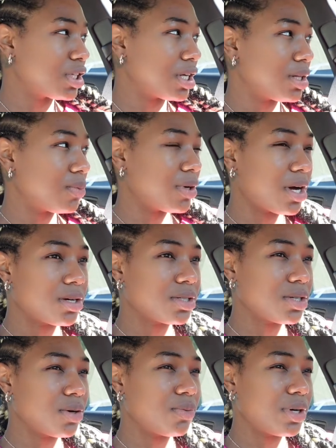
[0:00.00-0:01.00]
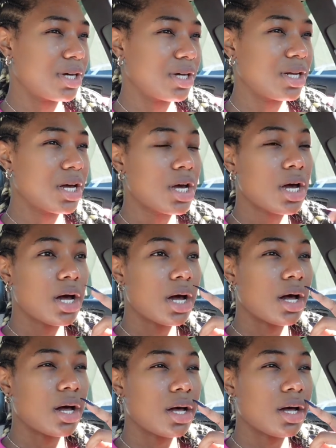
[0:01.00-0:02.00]
and then we also went
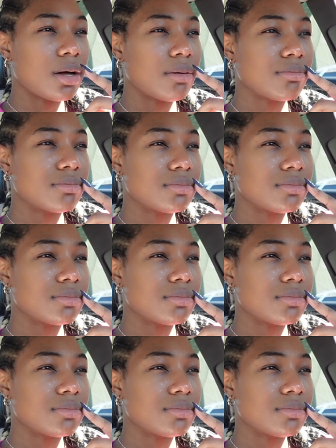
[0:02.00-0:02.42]
to